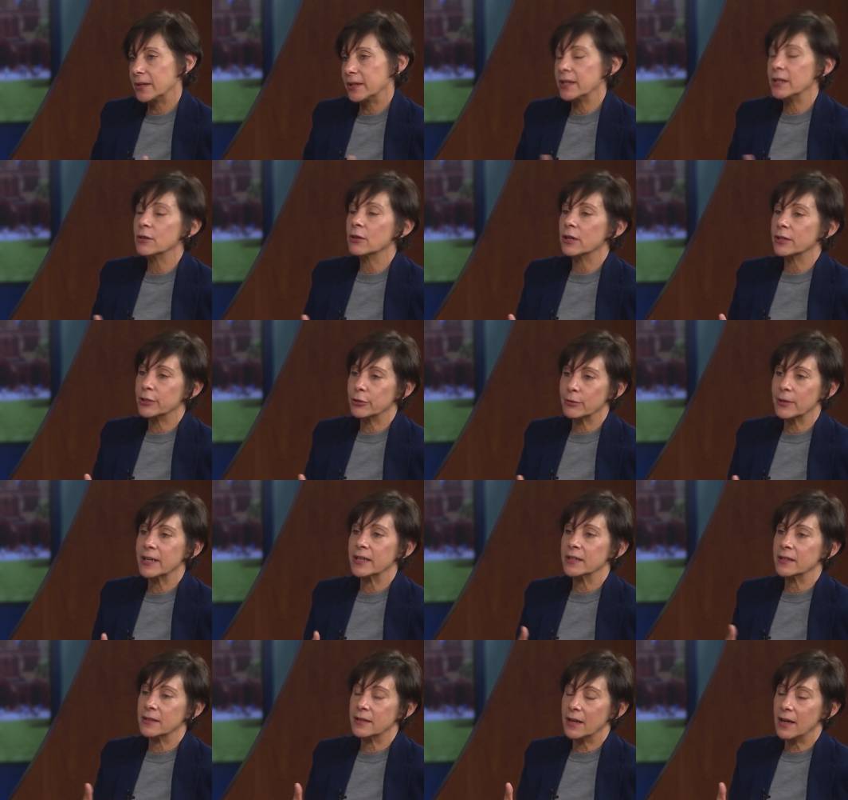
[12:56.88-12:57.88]

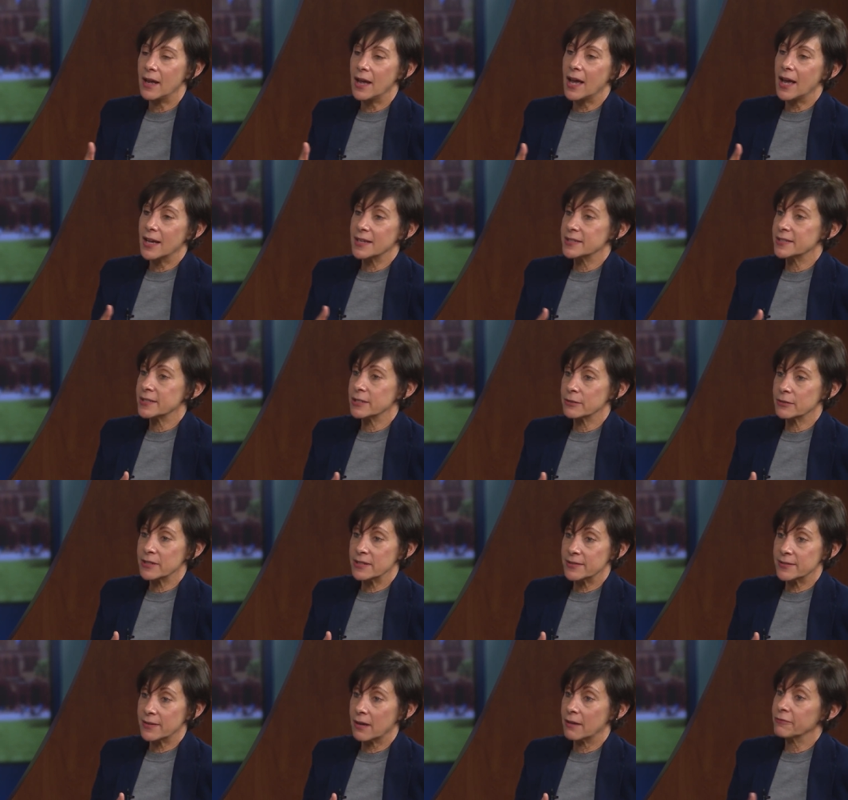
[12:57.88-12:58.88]
inaugurated a
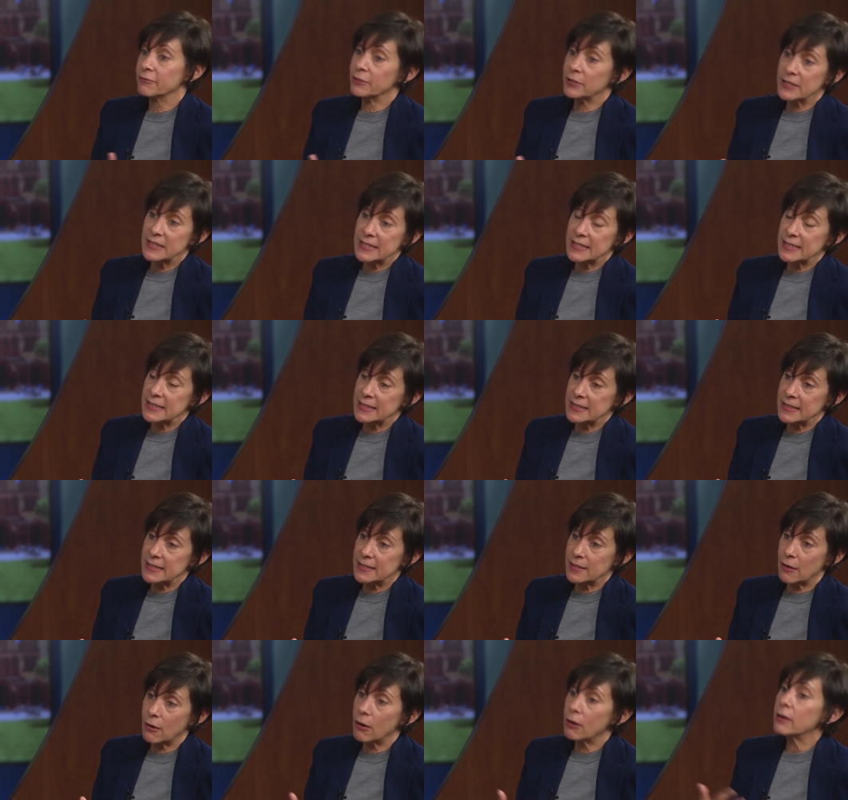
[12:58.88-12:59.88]
series of, for
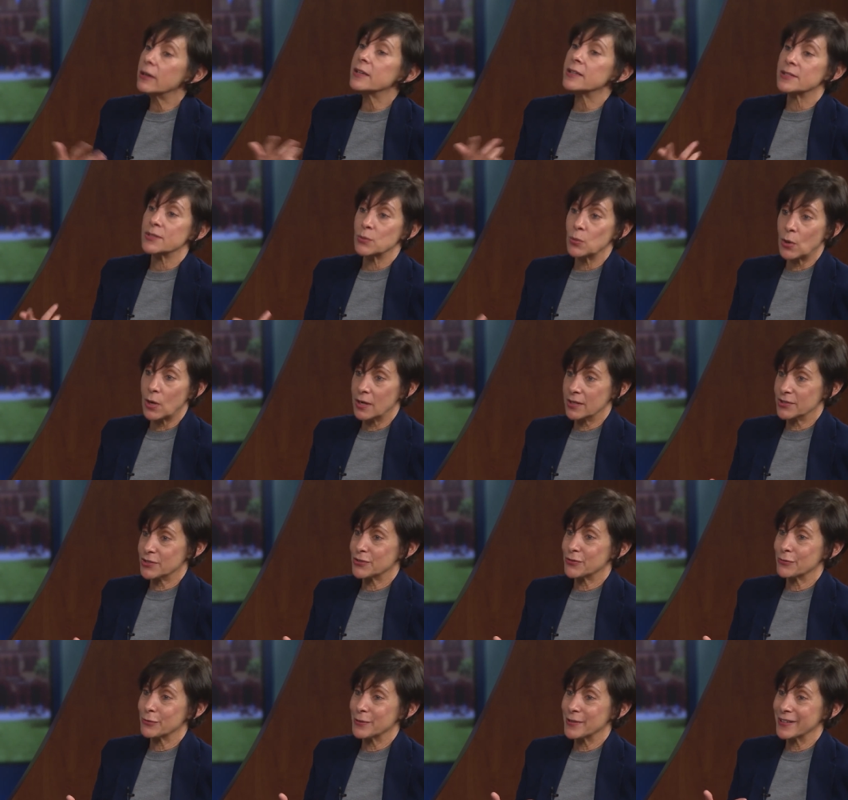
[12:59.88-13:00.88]
instance, artist
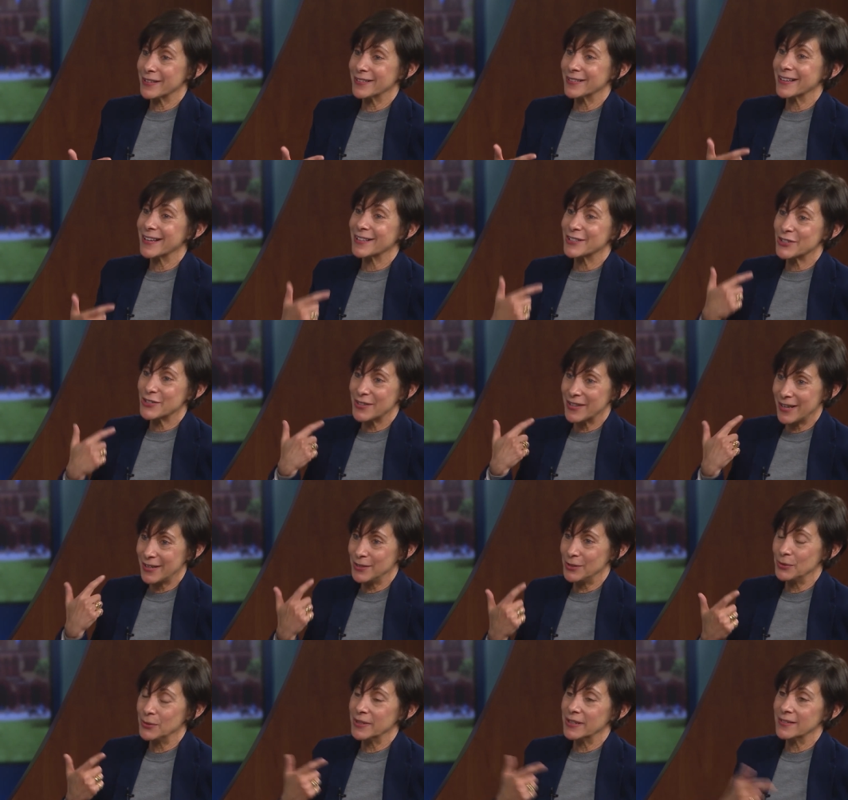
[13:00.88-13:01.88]
walks through the collection
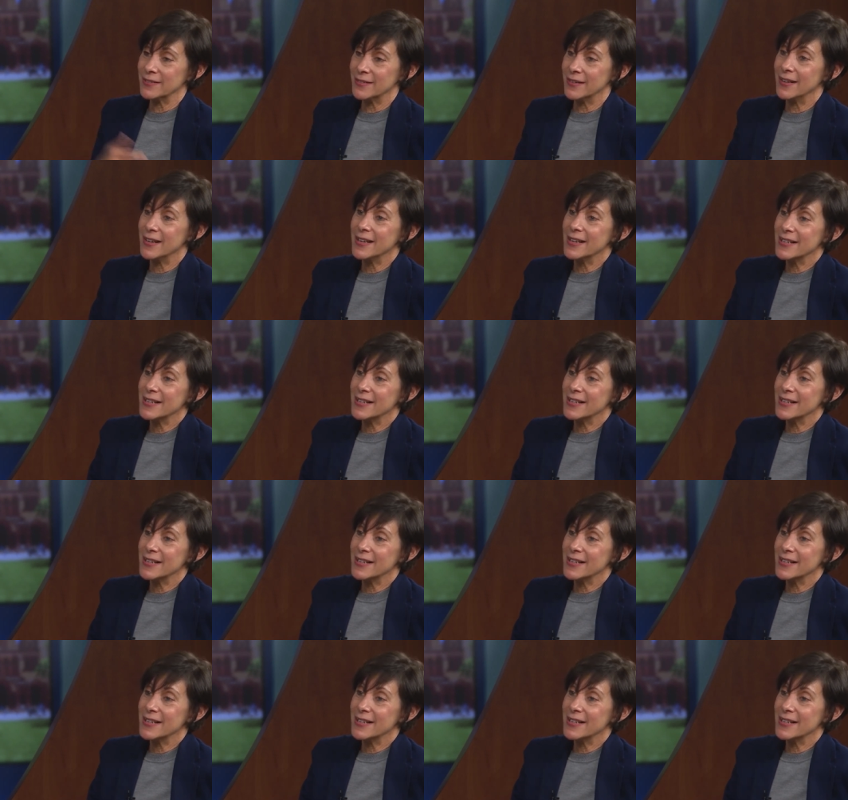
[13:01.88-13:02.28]
that you can